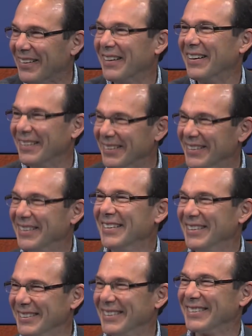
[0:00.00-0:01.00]
Just in
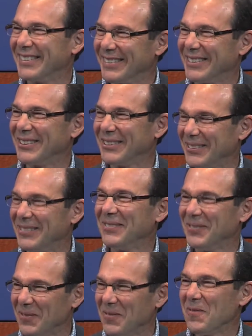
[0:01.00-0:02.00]
case. So even though you have
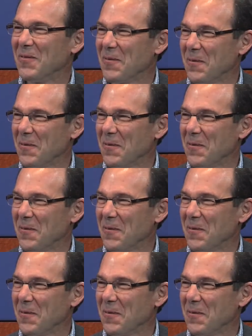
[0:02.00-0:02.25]
those shorts